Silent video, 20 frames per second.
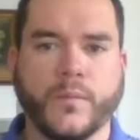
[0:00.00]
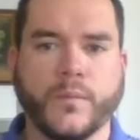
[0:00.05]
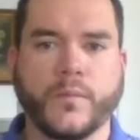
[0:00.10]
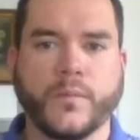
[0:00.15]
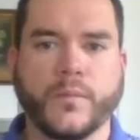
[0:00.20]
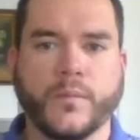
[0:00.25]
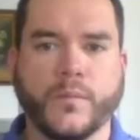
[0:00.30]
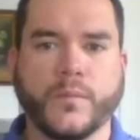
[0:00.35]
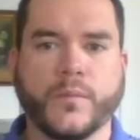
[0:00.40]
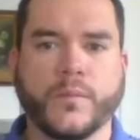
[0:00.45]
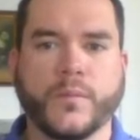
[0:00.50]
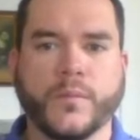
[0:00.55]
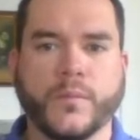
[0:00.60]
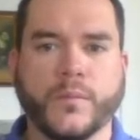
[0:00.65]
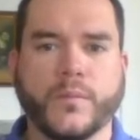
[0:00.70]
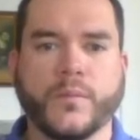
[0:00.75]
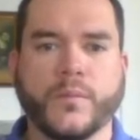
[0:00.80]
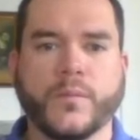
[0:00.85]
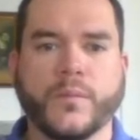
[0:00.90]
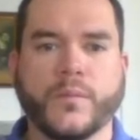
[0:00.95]

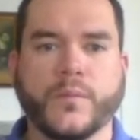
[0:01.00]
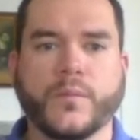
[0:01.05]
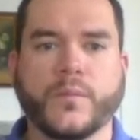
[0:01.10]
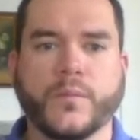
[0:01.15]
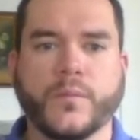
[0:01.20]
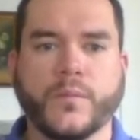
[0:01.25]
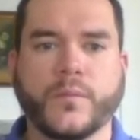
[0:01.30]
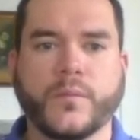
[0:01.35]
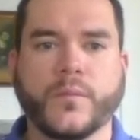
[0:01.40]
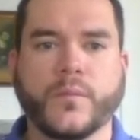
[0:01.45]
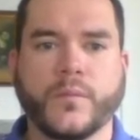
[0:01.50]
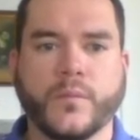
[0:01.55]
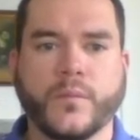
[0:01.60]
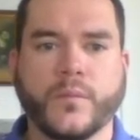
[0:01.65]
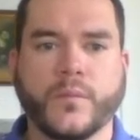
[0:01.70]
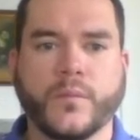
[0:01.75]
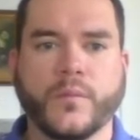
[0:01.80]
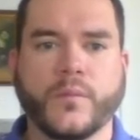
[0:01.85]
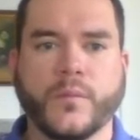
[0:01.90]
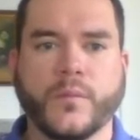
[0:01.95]

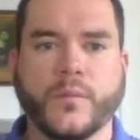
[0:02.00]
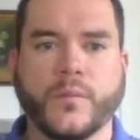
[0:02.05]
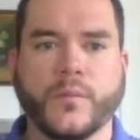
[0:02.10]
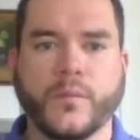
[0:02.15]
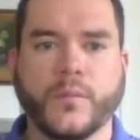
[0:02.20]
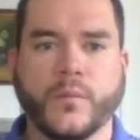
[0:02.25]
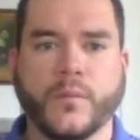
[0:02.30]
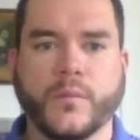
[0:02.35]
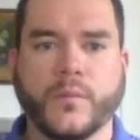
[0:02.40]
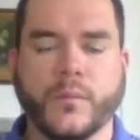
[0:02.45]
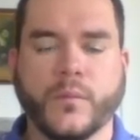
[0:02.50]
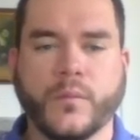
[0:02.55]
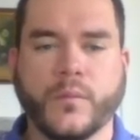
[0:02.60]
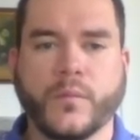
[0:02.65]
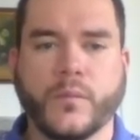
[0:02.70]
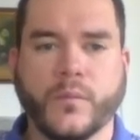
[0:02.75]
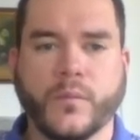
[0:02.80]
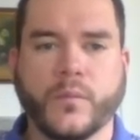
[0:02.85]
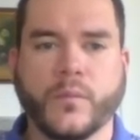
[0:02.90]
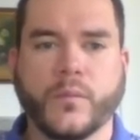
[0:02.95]

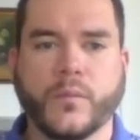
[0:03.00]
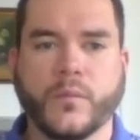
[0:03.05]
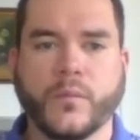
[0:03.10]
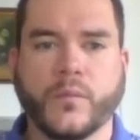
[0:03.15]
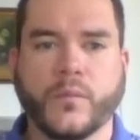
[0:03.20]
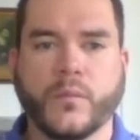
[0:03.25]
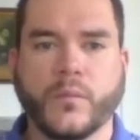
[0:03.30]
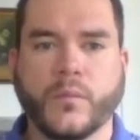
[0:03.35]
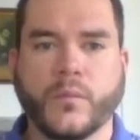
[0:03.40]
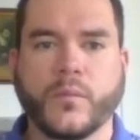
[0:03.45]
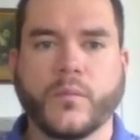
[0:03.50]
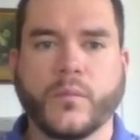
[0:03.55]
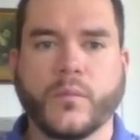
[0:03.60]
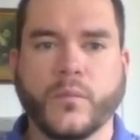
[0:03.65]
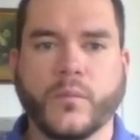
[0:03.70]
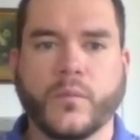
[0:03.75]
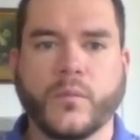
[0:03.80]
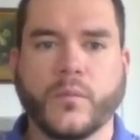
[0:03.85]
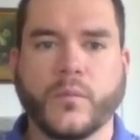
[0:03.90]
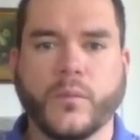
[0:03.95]

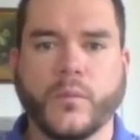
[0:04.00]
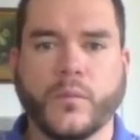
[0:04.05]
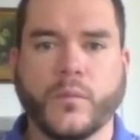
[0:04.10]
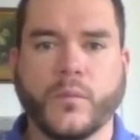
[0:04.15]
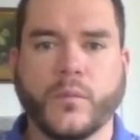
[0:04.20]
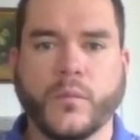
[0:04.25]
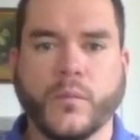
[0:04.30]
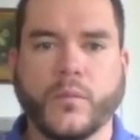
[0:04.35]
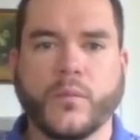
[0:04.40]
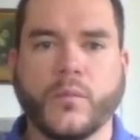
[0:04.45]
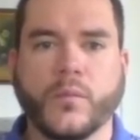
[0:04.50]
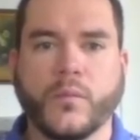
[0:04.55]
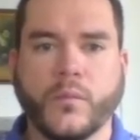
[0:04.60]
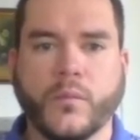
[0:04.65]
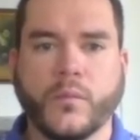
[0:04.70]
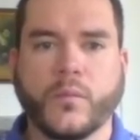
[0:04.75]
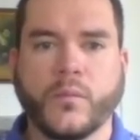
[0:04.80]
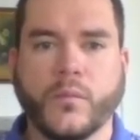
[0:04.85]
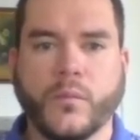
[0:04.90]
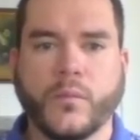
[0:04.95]

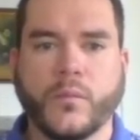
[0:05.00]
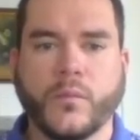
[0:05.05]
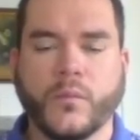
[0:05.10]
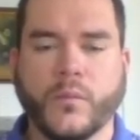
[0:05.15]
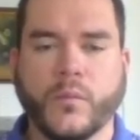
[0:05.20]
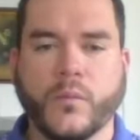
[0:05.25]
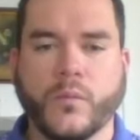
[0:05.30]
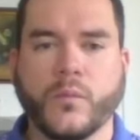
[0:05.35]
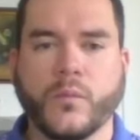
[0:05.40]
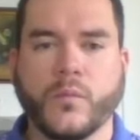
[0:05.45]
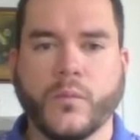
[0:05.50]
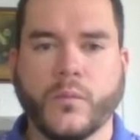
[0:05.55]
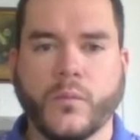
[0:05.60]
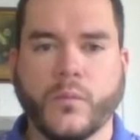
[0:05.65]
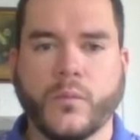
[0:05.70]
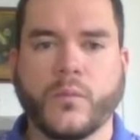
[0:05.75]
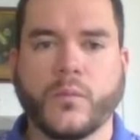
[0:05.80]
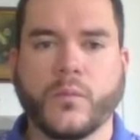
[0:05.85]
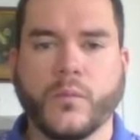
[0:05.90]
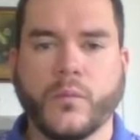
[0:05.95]

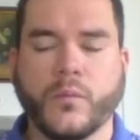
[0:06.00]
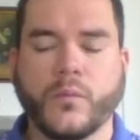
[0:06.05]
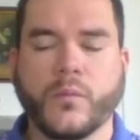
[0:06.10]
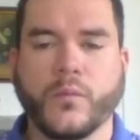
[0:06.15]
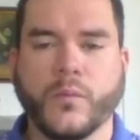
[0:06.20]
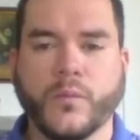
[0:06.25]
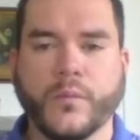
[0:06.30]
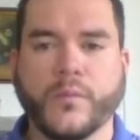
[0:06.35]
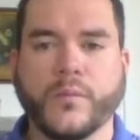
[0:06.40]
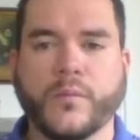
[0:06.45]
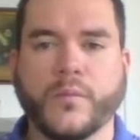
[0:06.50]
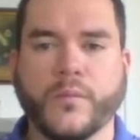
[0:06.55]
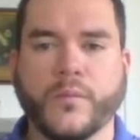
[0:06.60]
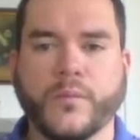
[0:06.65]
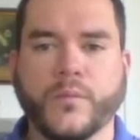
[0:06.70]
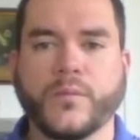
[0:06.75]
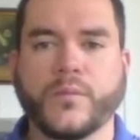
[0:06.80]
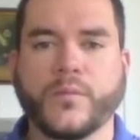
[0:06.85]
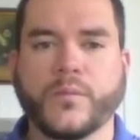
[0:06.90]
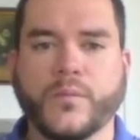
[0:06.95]

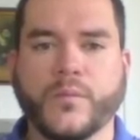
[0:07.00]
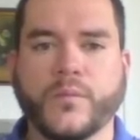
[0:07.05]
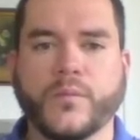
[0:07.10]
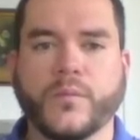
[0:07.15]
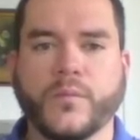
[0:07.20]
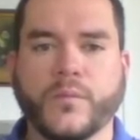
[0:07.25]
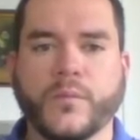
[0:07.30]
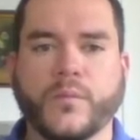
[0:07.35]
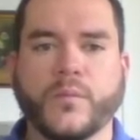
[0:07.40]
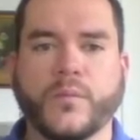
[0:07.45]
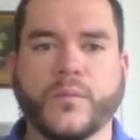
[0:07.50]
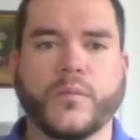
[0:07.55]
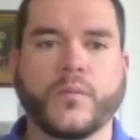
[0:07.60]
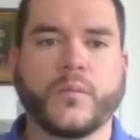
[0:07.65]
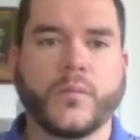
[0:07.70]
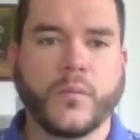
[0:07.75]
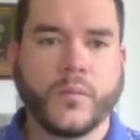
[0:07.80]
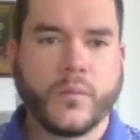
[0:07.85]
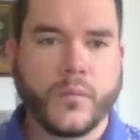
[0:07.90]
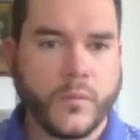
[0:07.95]
(not speaking)